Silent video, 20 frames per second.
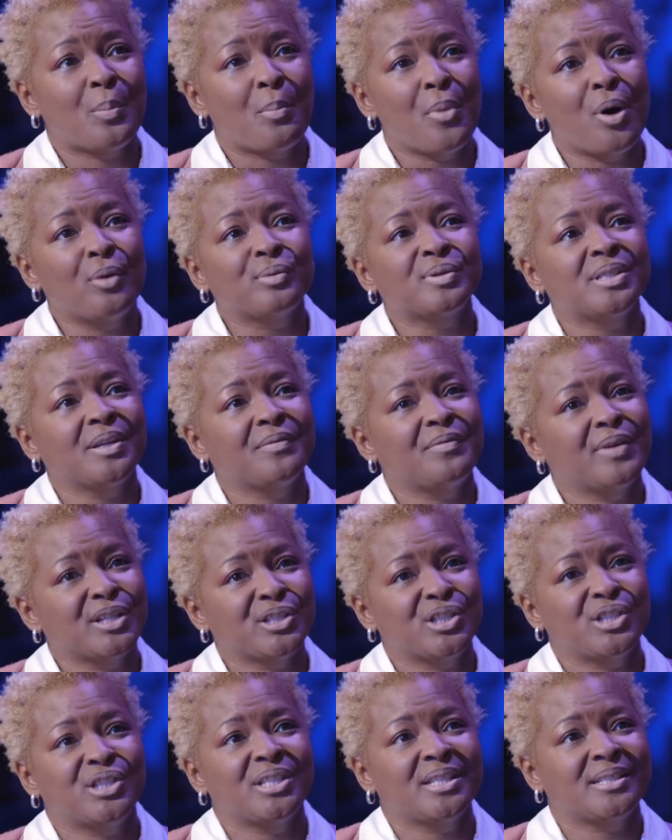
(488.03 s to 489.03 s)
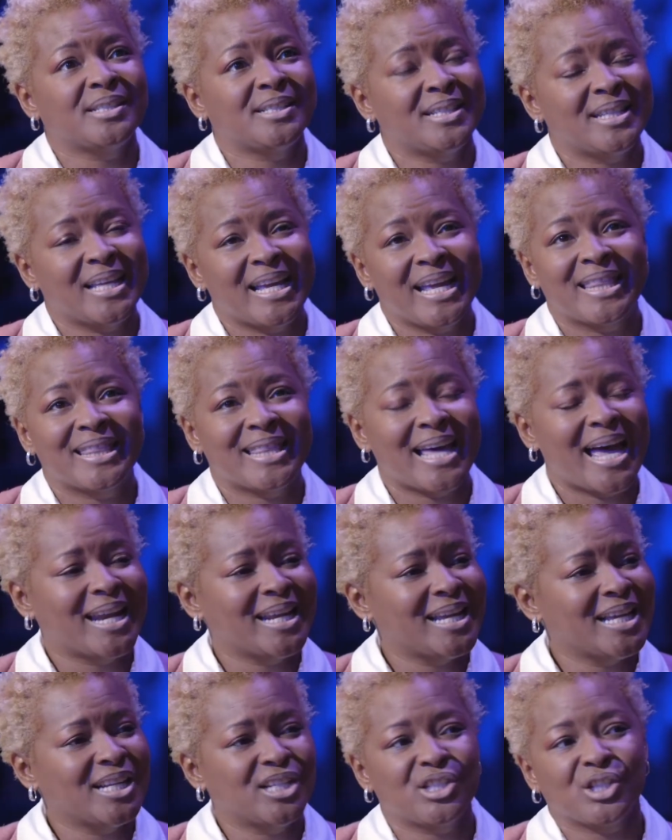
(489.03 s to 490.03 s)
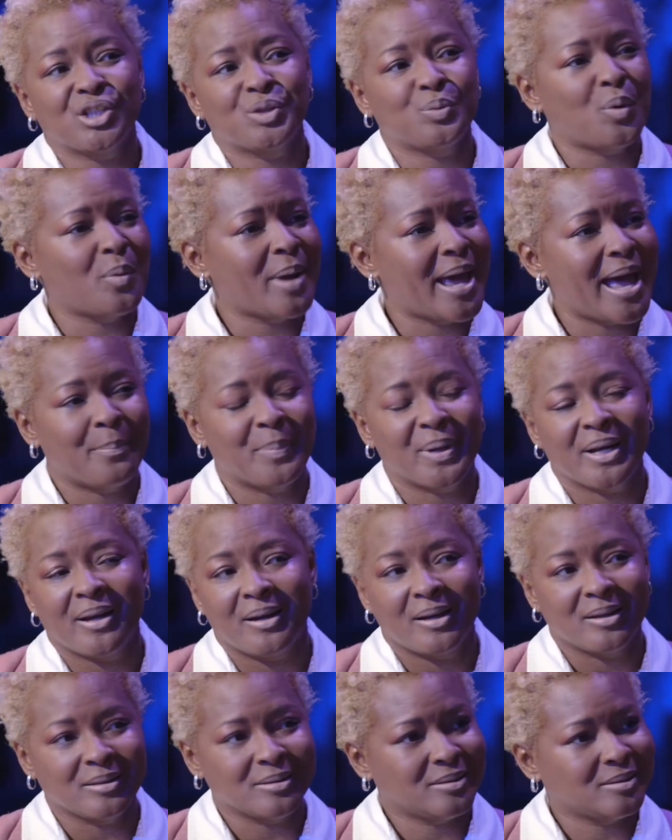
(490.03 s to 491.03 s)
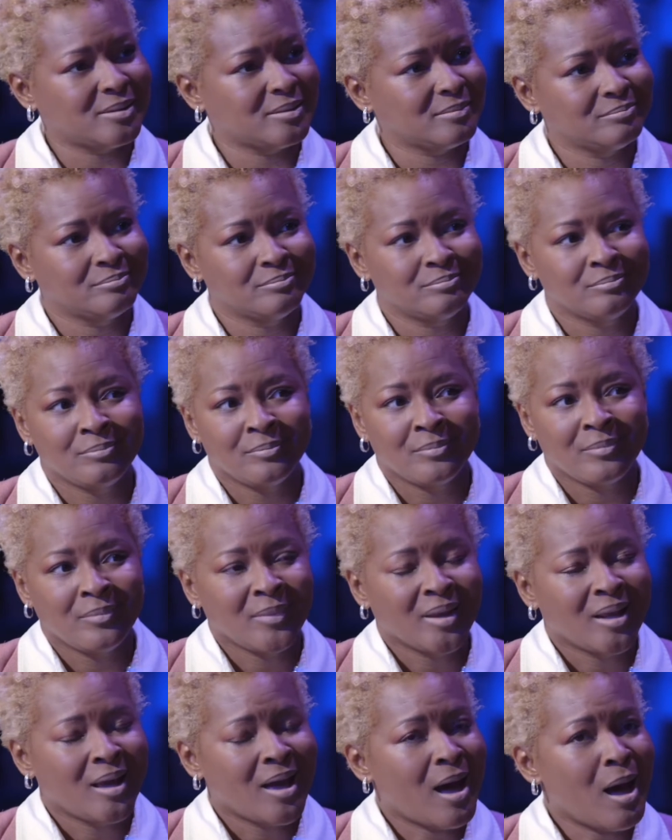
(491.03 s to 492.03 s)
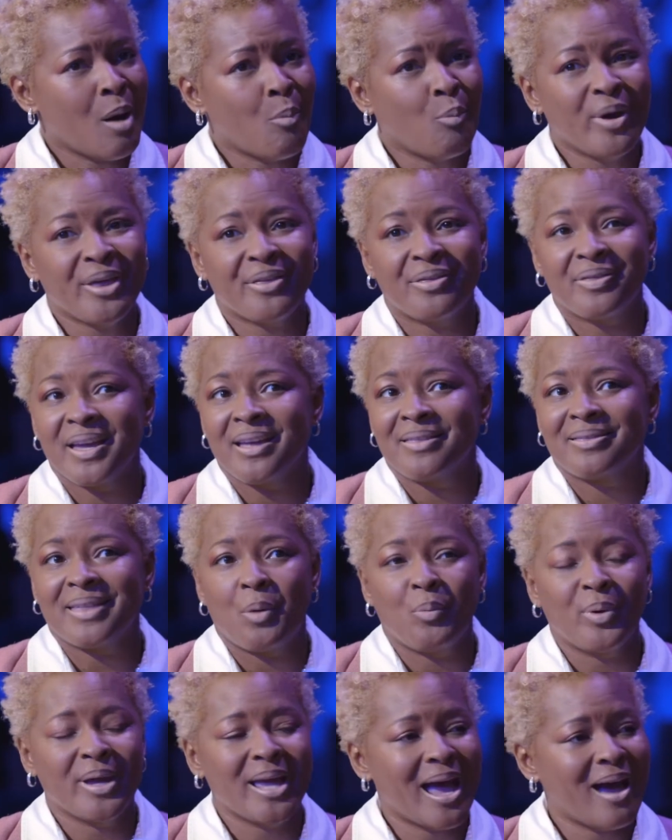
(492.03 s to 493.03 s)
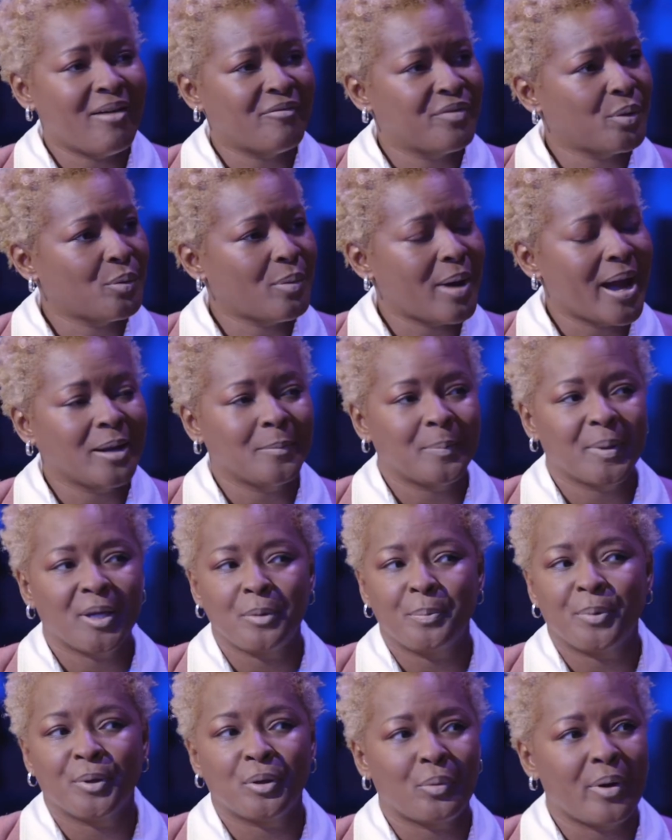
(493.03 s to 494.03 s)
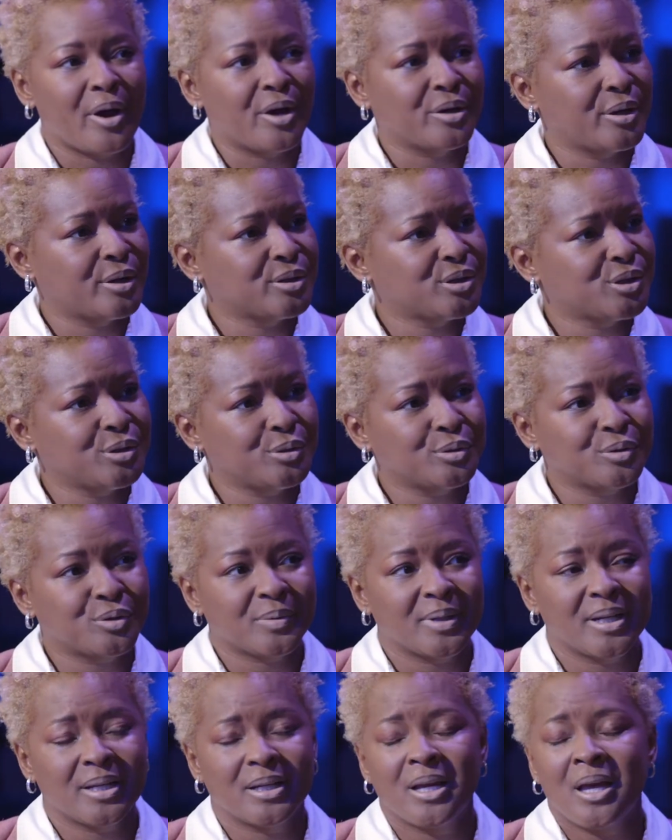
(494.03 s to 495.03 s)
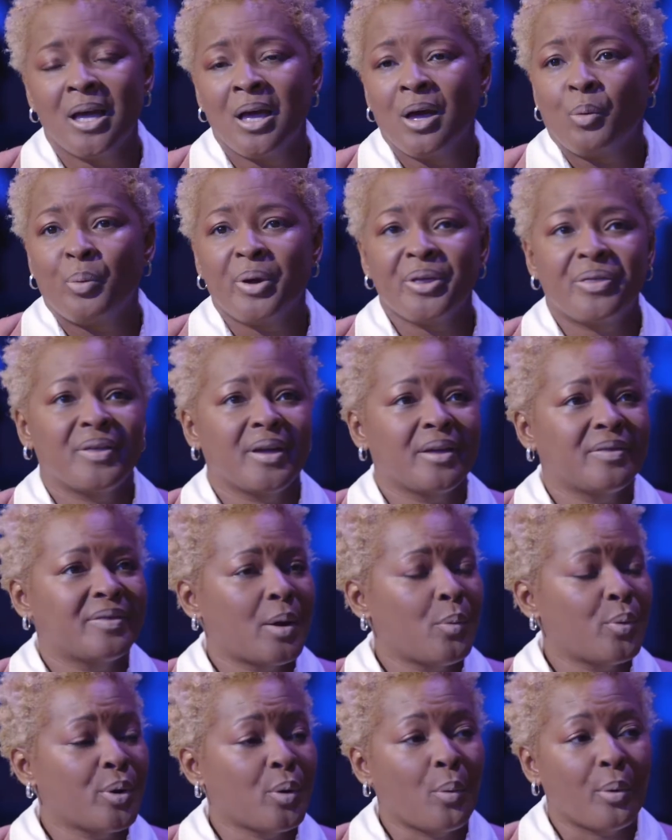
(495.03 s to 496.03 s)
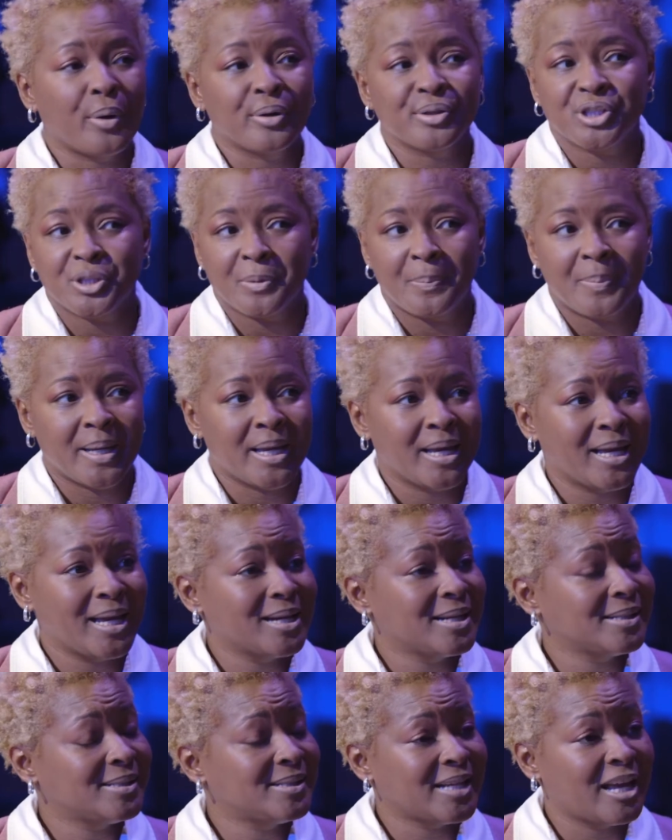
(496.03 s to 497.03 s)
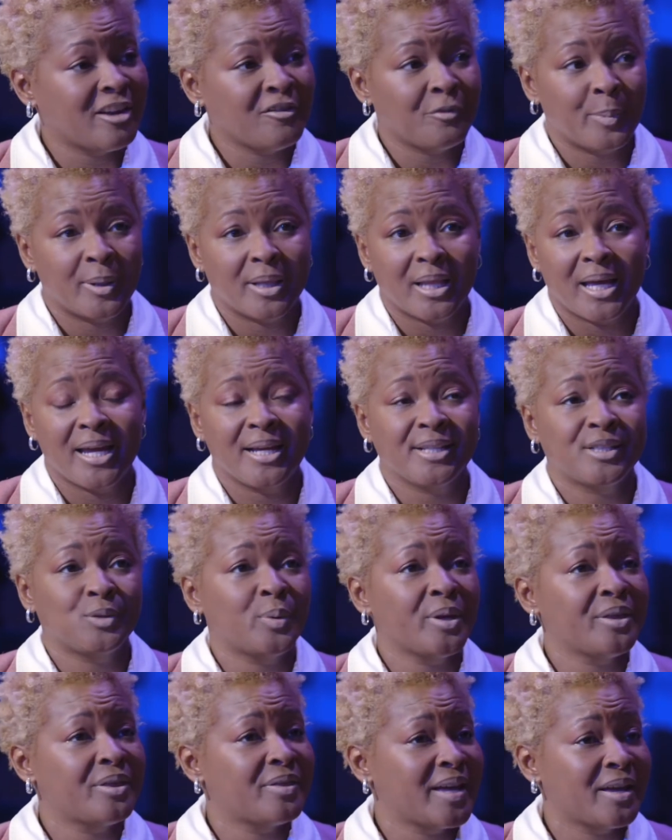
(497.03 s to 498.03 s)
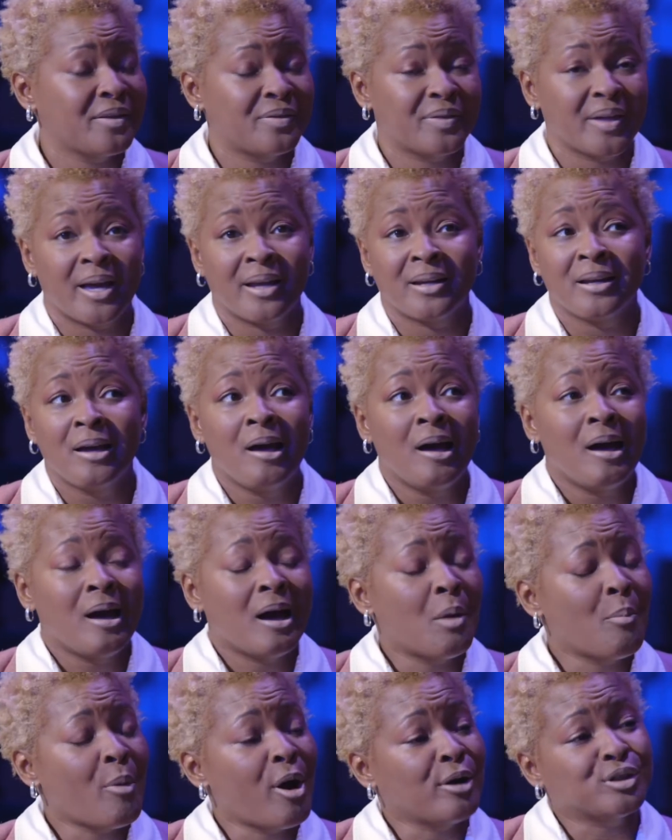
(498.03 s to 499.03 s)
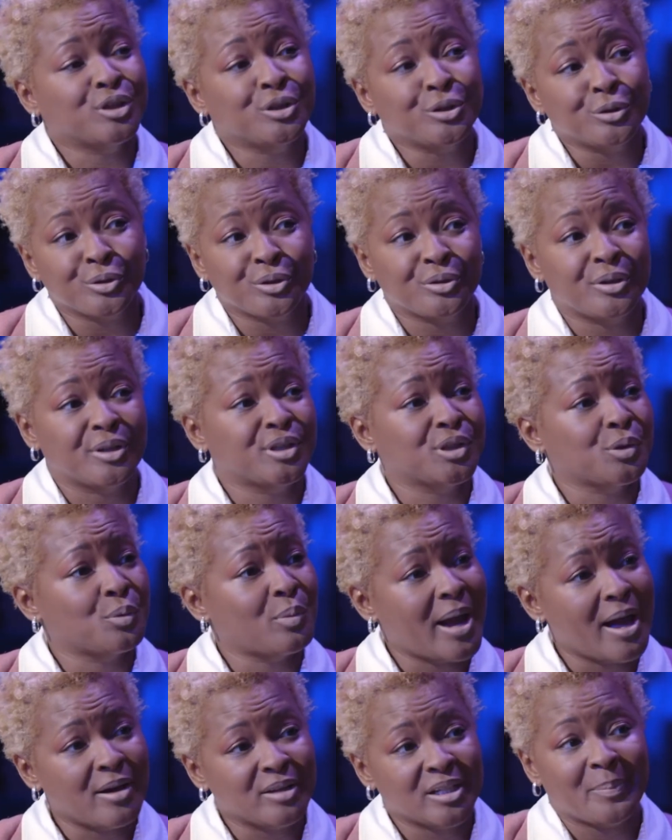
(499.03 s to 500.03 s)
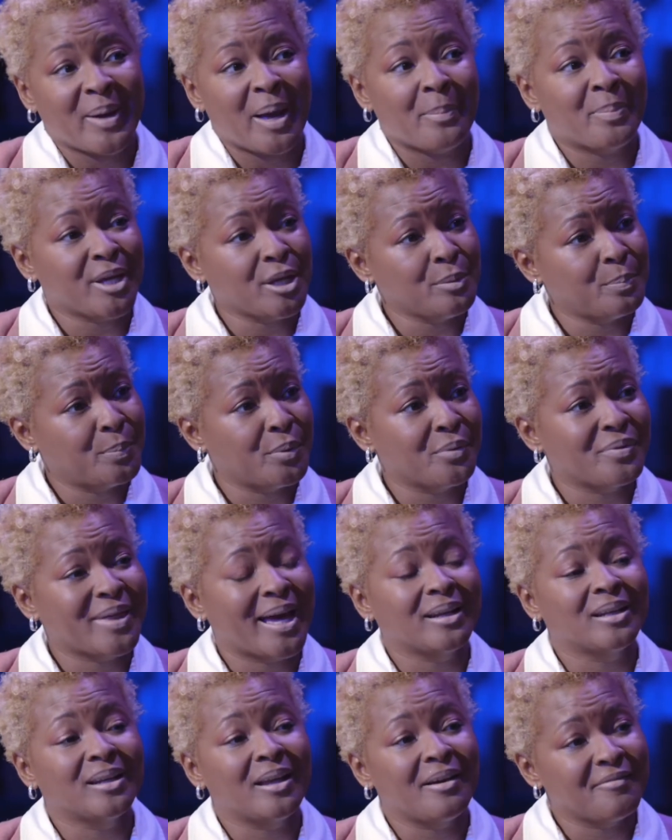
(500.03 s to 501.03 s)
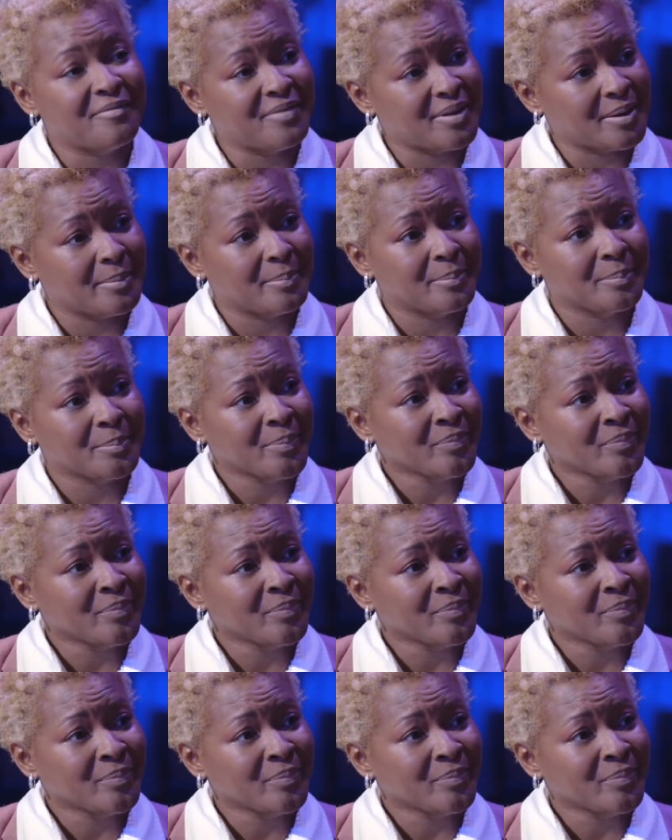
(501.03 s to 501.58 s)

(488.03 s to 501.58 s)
Most of us just think that it just won't happen to us. We think that we have the right people around our children. We think that we're worshiping in a safe place. We think that our children are surrounded by people that love them.